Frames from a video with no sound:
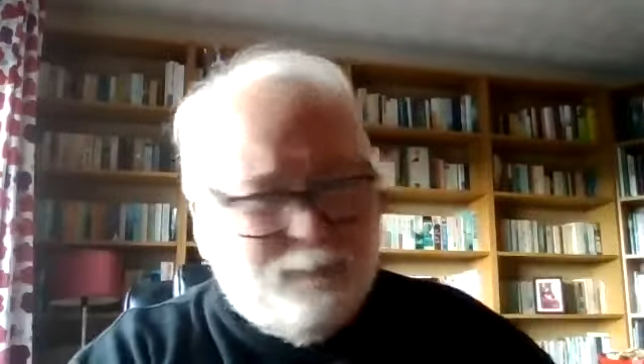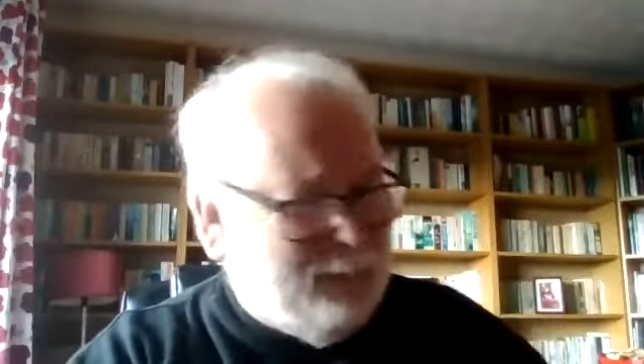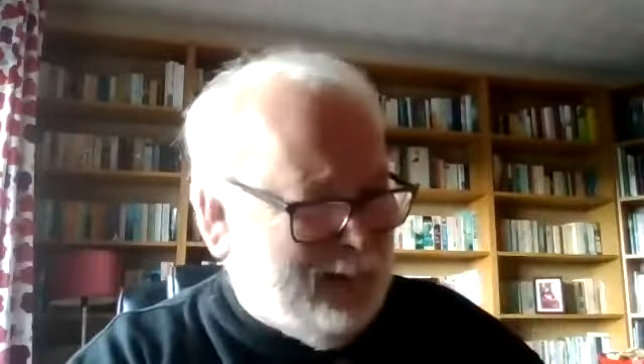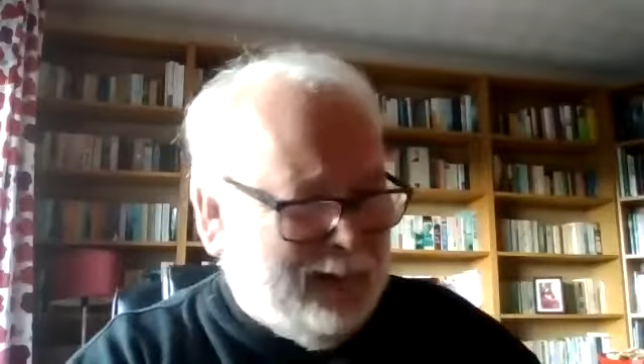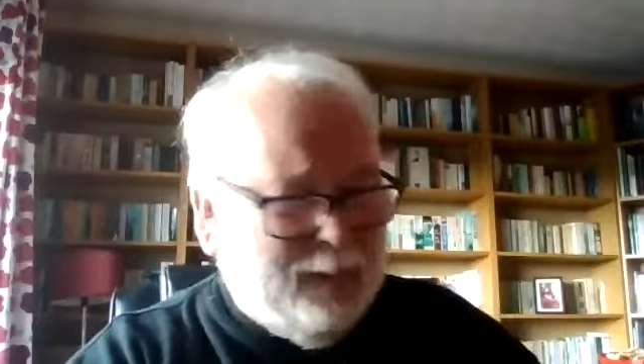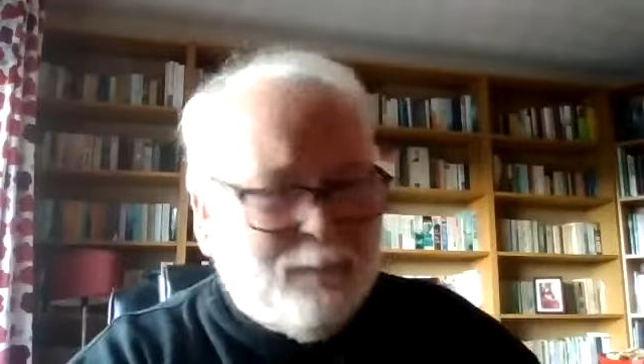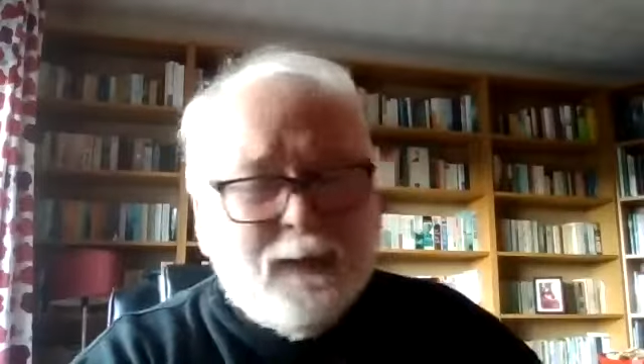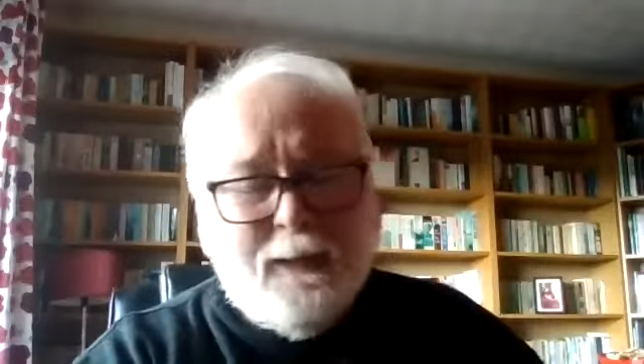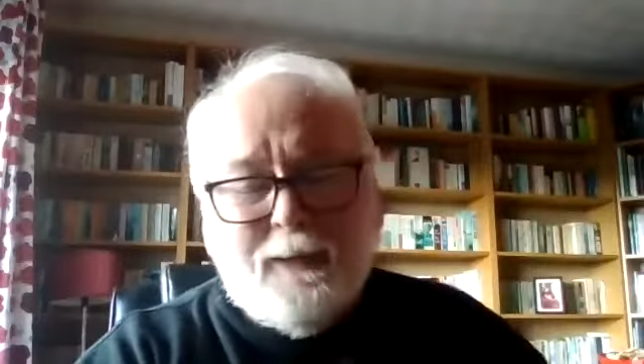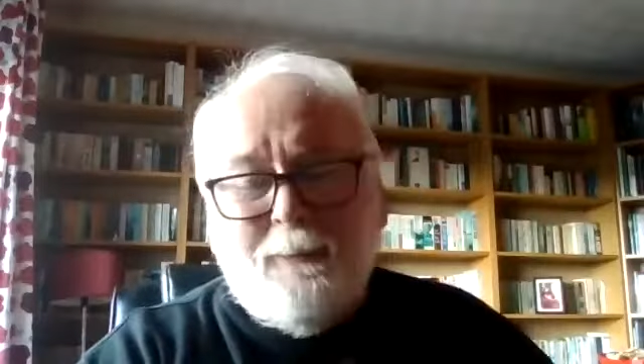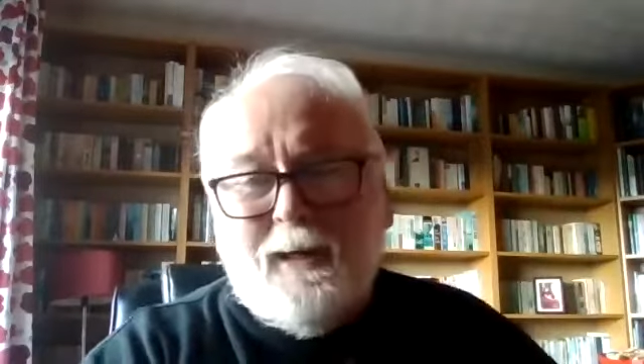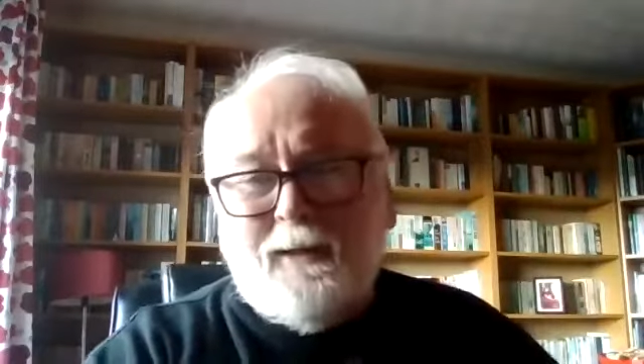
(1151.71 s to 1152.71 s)
the
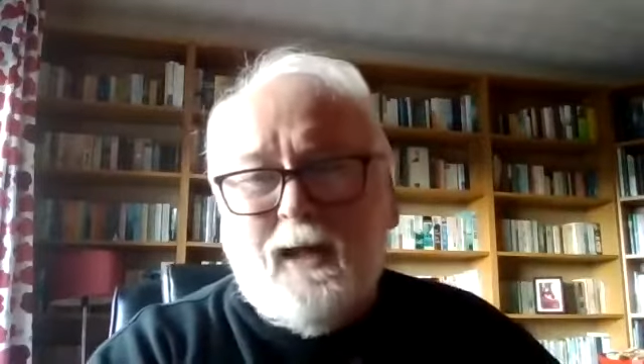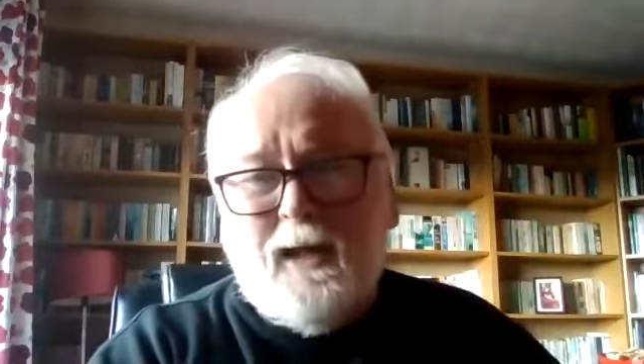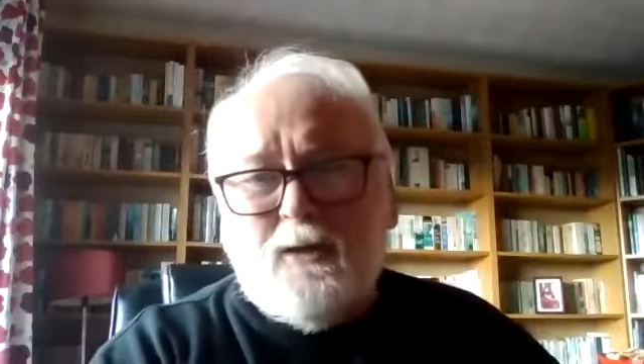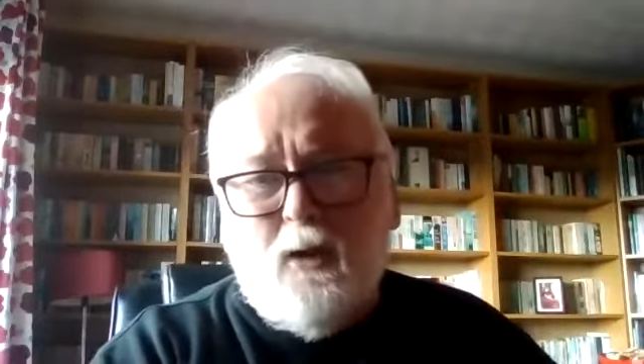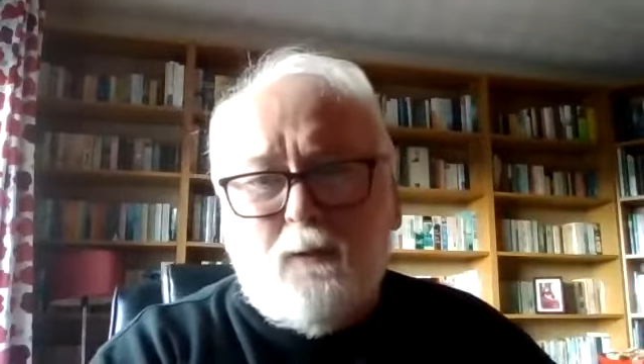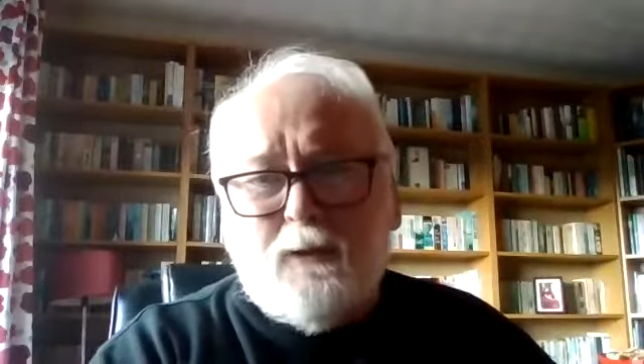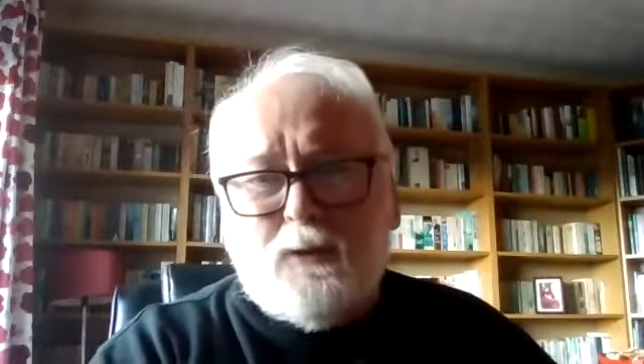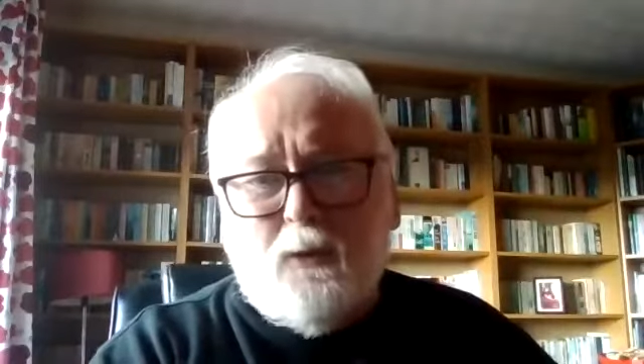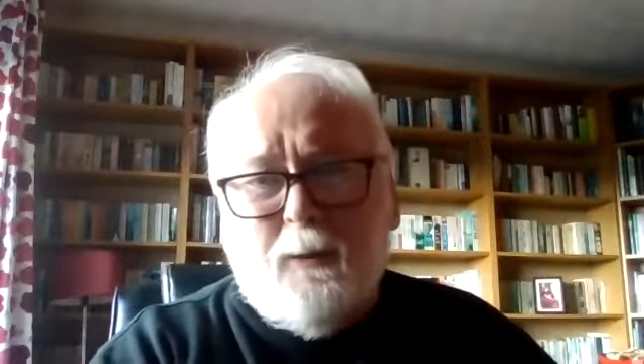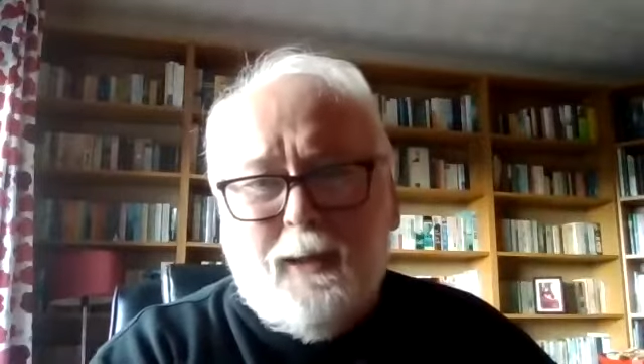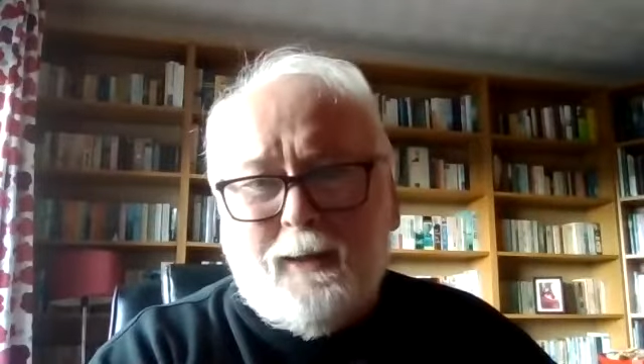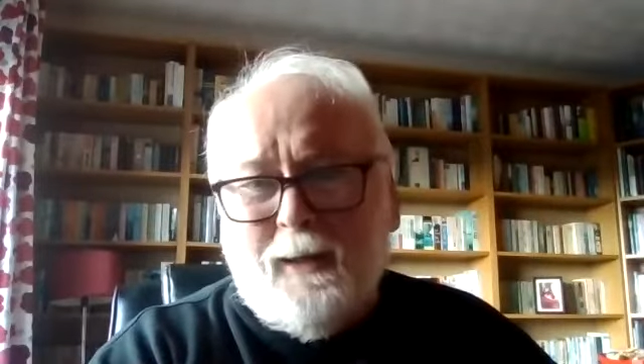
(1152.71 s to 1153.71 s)
bad guys always wore
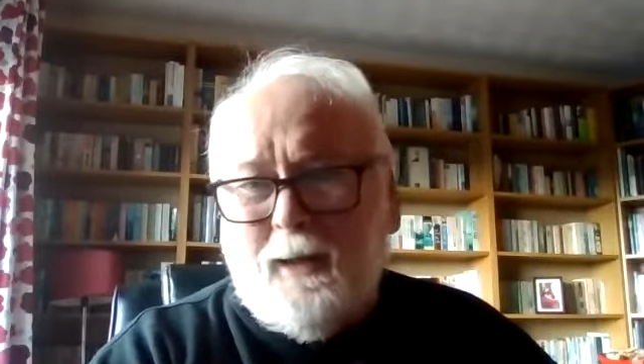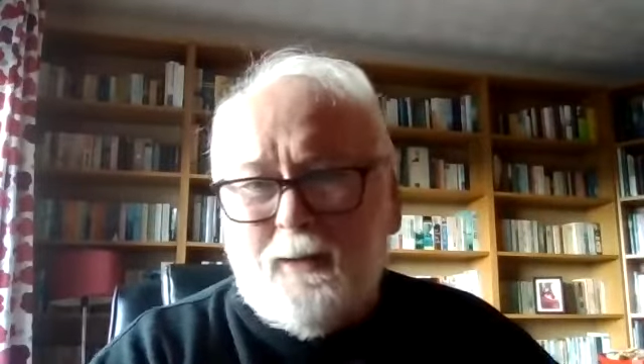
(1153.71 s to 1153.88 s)
a black hat.